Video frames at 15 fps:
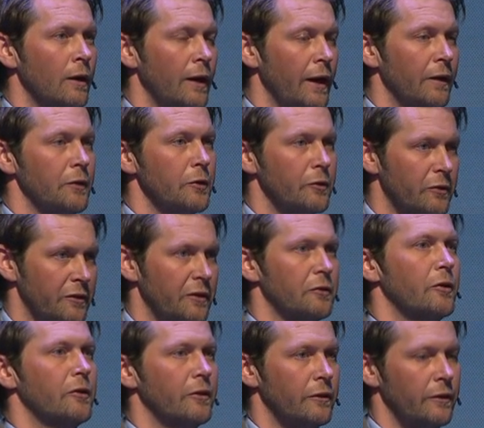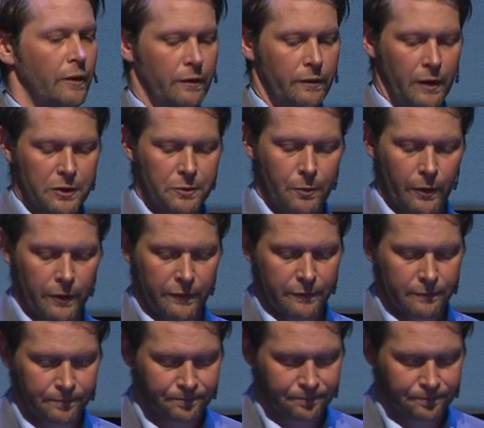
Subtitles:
end user centricity and touch points.